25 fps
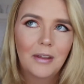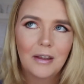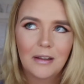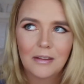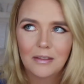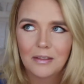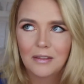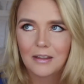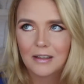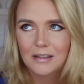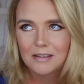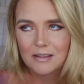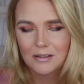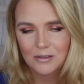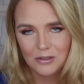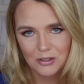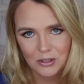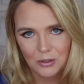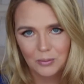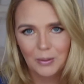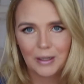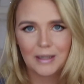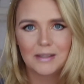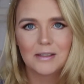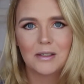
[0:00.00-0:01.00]
there's
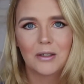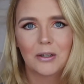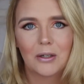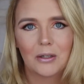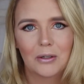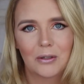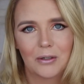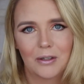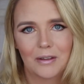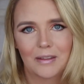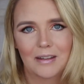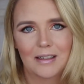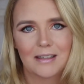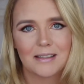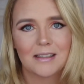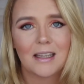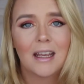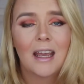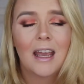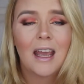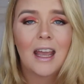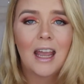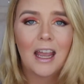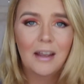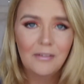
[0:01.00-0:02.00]
two ways you've got to look at this.
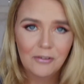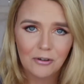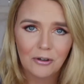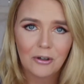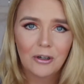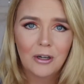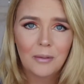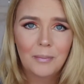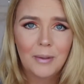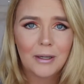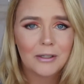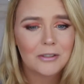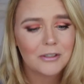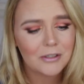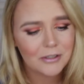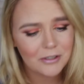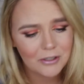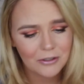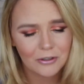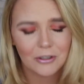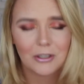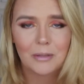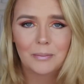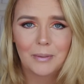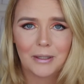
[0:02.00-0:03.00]
If you're on a budget,
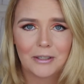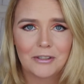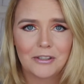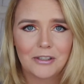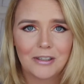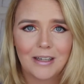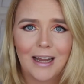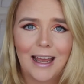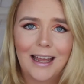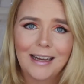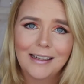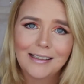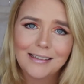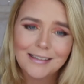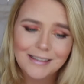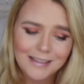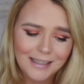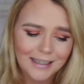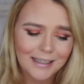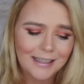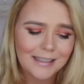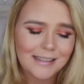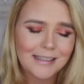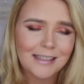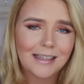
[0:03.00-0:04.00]
you're on a budget. And
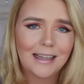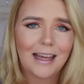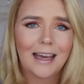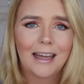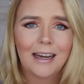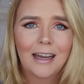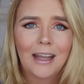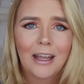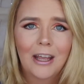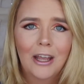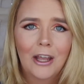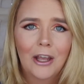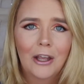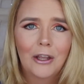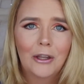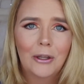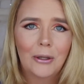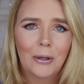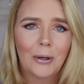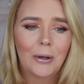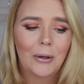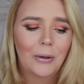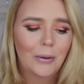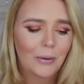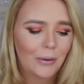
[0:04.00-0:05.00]
second to that, you
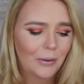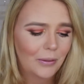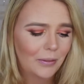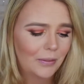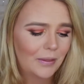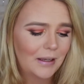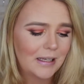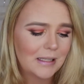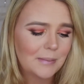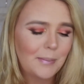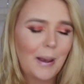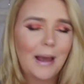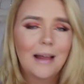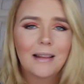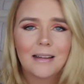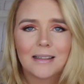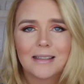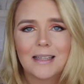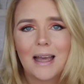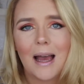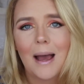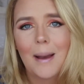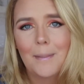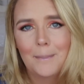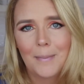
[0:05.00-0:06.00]
know, these
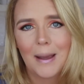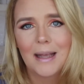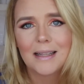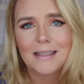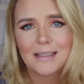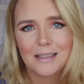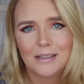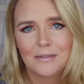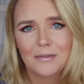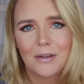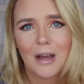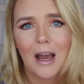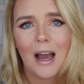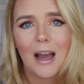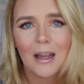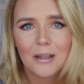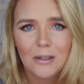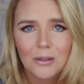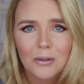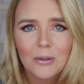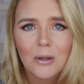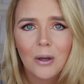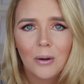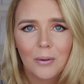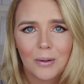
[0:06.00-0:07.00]
palettes are massive. Are
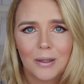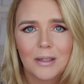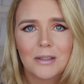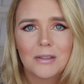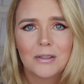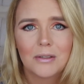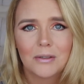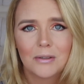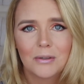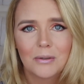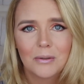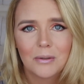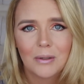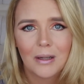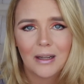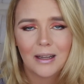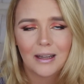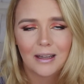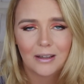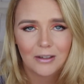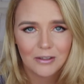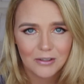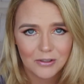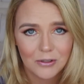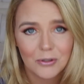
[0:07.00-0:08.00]
you going to
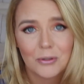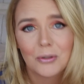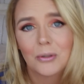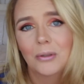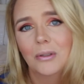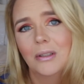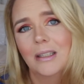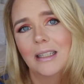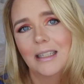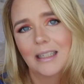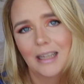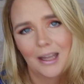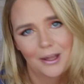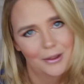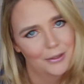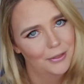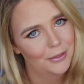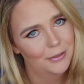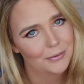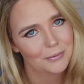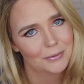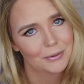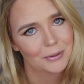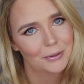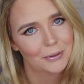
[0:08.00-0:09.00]
truly get
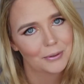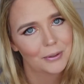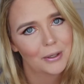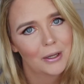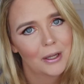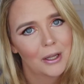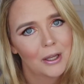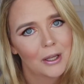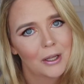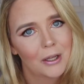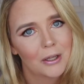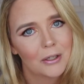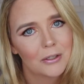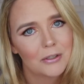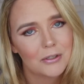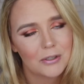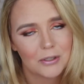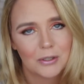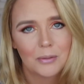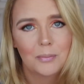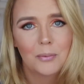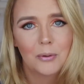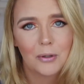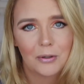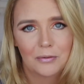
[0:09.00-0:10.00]
through
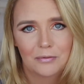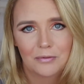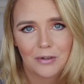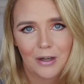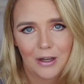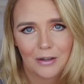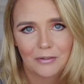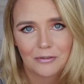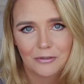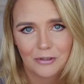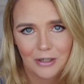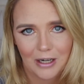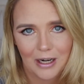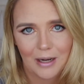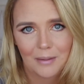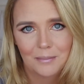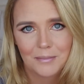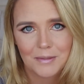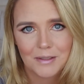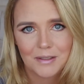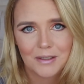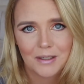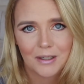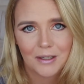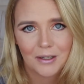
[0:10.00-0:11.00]
2.5
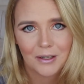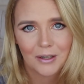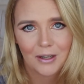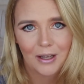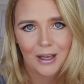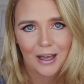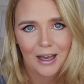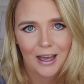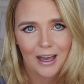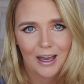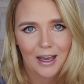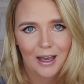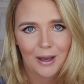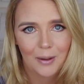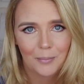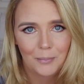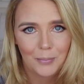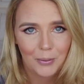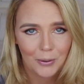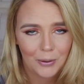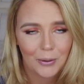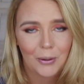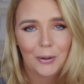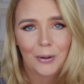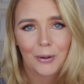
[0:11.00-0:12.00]
grams uh,
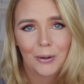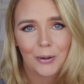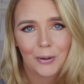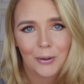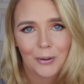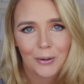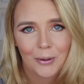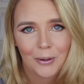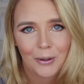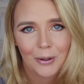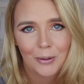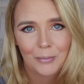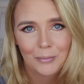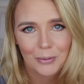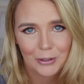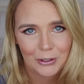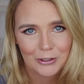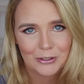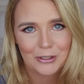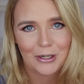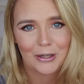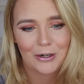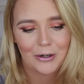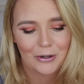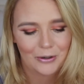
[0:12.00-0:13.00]
per, per
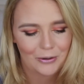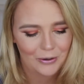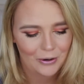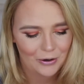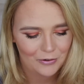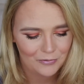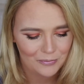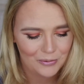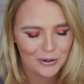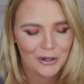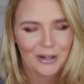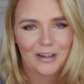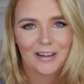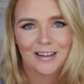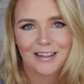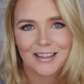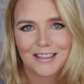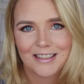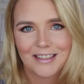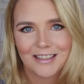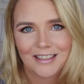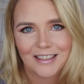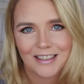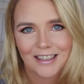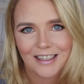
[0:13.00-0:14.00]
shadow of
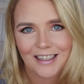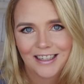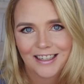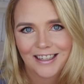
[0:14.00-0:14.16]
product